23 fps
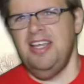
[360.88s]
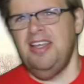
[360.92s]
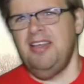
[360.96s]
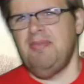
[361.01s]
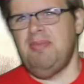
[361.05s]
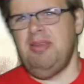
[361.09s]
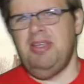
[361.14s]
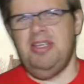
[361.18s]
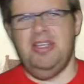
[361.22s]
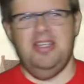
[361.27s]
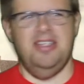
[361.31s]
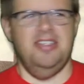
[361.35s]

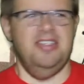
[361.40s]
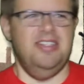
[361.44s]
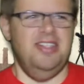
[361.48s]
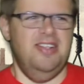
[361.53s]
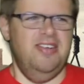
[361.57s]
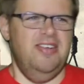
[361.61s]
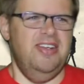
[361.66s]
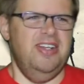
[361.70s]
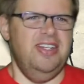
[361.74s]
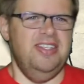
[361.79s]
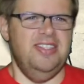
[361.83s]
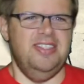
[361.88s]
because
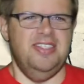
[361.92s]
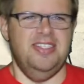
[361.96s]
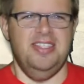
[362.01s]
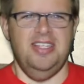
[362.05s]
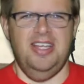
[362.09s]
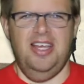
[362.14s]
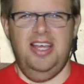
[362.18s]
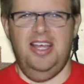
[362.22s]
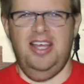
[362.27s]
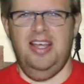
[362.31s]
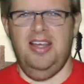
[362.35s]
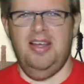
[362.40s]
there is
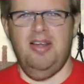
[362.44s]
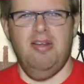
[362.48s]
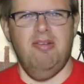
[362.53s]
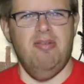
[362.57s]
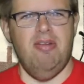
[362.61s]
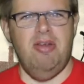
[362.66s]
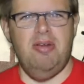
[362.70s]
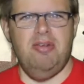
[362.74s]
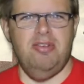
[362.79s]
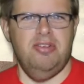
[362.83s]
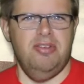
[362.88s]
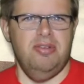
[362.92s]
a
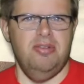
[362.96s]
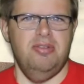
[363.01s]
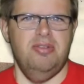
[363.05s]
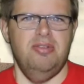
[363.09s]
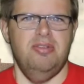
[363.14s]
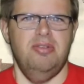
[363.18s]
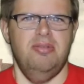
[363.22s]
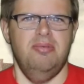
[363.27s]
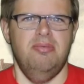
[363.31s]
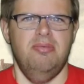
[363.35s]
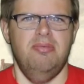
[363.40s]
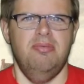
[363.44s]

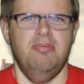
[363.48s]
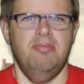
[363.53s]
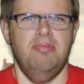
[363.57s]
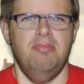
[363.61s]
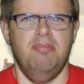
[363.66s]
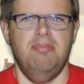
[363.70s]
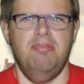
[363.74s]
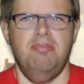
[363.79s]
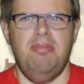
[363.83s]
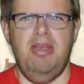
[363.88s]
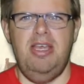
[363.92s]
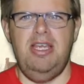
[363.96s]
rotund
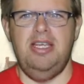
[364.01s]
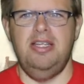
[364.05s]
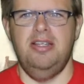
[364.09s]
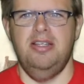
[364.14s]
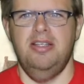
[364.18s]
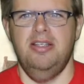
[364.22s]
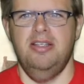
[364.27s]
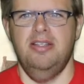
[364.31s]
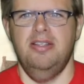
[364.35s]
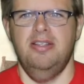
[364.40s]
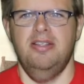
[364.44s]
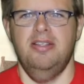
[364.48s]
maid
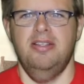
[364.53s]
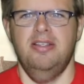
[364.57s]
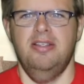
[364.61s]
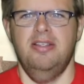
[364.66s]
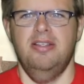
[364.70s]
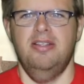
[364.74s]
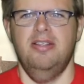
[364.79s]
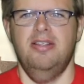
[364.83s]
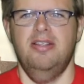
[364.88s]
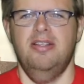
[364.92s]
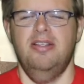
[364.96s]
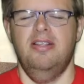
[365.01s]

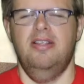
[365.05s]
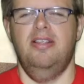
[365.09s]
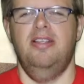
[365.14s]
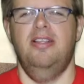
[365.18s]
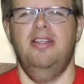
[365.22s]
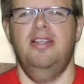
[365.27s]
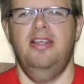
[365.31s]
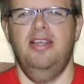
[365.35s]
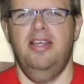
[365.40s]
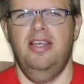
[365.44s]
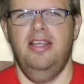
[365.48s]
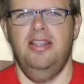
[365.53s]

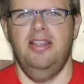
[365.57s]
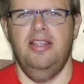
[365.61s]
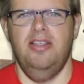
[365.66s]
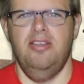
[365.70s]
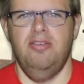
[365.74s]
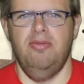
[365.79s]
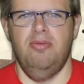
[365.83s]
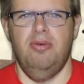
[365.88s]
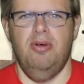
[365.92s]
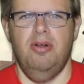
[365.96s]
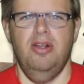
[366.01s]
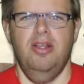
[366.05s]
in
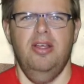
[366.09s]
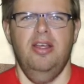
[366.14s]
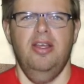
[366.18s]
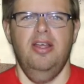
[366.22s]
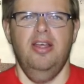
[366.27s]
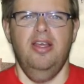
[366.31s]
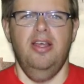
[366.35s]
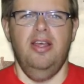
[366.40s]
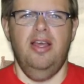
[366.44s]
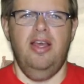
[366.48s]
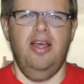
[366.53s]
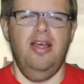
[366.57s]
this one,
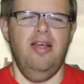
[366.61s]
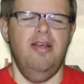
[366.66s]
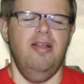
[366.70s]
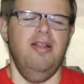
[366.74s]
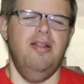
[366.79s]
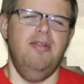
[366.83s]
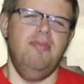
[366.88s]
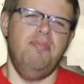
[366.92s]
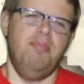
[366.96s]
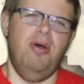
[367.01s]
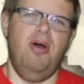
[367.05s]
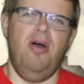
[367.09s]

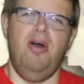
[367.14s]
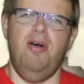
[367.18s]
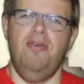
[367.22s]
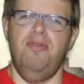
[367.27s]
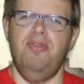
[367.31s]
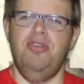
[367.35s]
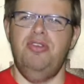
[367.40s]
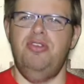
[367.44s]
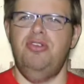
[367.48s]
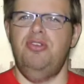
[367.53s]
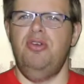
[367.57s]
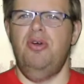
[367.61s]
and part of
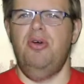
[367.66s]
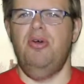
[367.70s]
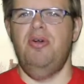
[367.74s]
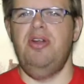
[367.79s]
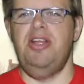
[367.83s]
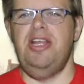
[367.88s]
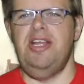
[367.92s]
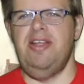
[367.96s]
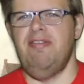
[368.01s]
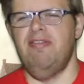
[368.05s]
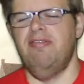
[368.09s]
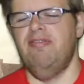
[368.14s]
the
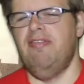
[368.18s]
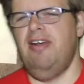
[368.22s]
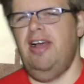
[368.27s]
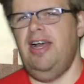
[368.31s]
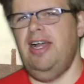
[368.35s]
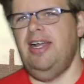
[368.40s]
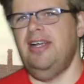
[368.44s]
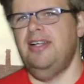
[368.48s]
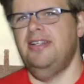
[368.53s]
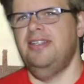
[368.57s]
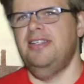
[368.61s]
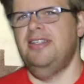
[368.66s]
story in
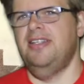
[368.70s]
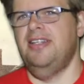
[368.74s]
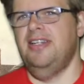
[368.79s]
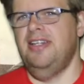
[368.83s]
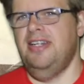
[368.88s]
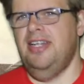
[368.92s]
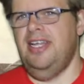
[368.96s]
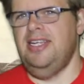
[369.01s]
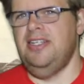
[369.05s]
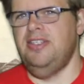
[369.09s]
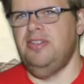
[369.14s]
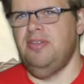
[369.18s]
fact
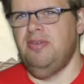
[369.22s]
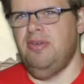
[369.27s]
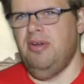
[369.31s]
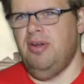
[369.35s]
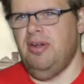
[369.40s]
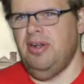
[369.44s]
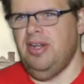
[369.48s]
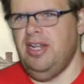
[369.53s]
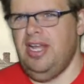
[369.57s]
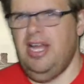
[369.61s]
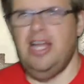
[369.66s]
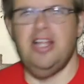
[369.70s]
later
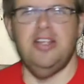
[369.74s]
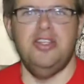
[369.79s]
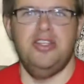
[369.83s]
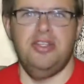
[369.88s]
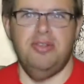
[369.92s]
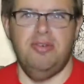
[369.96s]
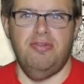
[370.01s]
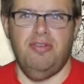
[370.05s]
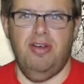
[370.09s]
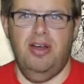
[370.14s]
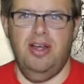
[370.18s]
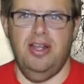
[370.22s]
on, as
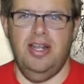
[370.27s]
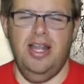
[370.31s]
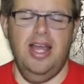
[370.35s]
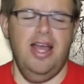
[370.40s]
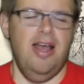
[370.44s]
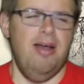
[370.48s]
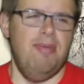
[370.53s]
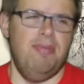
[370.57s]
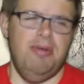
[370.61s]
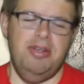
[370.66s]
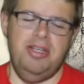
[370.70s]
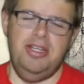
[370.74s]
you find
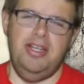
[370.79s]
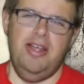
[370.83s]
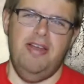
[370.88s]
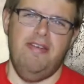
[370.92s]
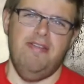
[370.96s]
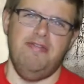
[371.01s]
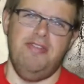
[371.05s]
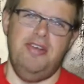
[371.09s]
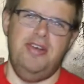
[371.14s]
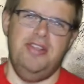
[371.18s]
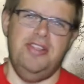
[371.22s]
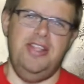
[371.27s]
out, but you
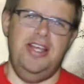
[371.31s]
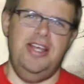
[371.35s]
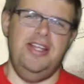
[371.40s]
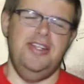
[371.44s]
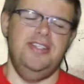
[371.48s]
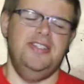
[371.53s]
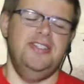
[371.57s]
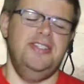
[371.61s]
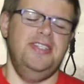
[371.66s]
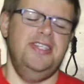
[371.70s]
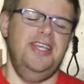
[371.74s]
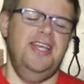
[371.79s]
don't find that
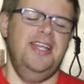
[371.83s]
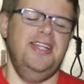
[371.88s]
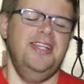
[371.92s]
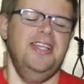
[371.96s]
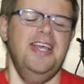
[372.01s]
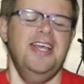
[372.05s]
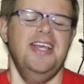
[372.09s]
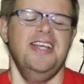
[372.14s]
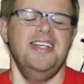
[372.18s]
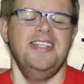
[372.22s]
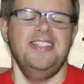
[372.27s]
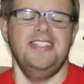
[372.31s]
until the end,
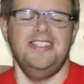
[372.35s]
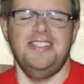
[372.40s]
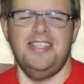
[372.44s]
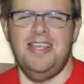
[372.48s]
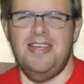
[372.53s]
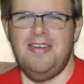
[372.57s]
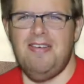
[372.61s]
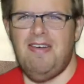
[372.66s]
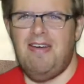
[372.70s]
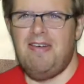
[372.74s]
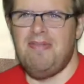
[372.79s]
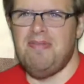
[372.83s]

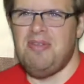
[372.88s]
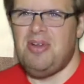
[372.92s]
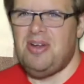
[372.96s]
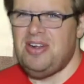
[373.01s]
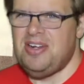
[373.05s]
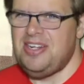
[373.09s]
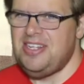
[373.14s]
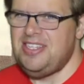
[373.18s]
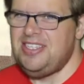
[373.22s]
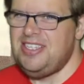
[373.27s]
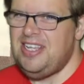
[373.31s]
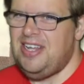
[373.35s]
so I'm not
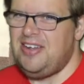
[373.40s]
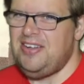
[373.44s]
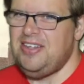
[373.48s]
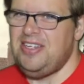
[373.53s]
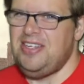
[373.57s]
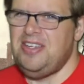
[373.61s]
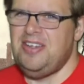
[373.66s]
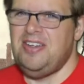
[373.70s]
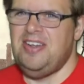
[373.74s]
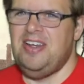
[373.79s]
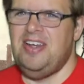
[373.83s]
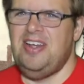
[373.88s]
going to tell
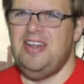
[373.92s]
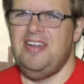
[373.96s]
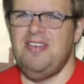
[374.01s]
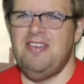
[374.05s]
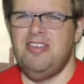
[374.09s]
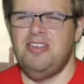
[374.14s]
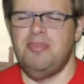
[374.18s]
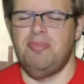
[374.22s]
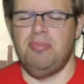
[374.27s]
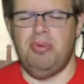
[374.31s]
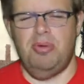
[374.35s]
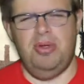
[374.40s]
you and
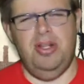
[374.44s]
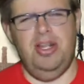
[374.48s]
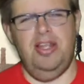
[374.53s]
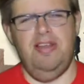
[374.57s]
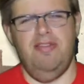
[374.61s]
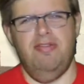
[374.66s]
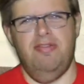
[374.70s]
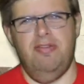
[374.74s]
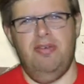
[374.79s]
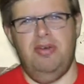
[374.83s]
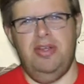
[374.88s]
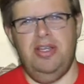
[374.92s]
spoil it
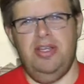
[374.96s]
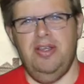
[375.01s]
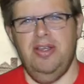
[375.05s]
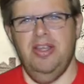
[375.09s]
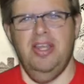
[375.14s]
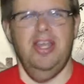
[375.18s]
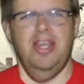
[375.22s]
for you.